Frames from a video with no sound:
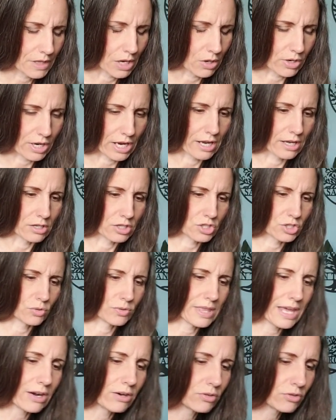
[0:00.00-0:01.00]
Okay, so
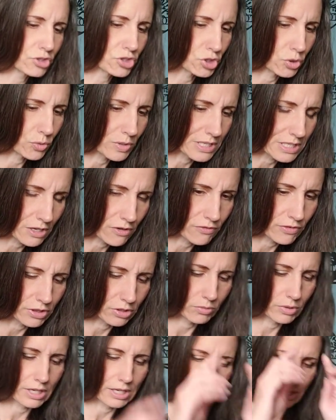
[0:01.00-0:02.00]
that'll show itself in
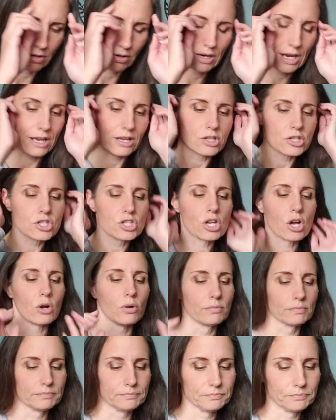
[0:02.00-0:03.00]
the reading. Okay,
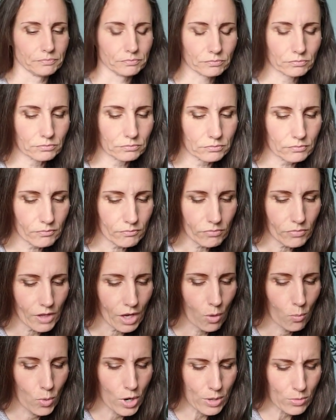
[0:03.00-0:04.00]
so
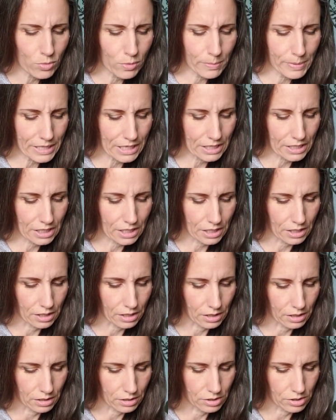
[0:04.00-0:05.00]
where we're beginning
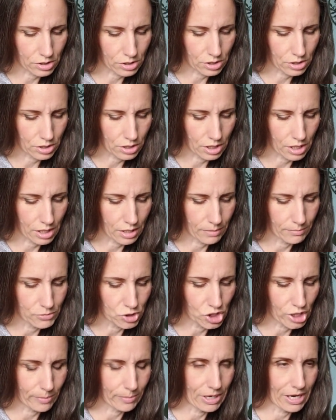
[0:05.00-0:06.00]
here, um,
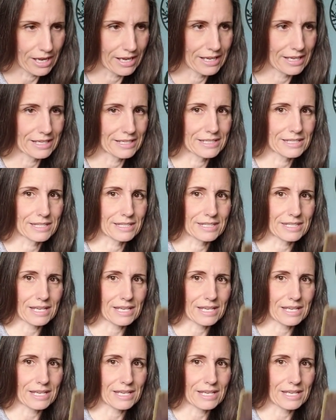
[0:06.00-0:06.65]
Gemini, is the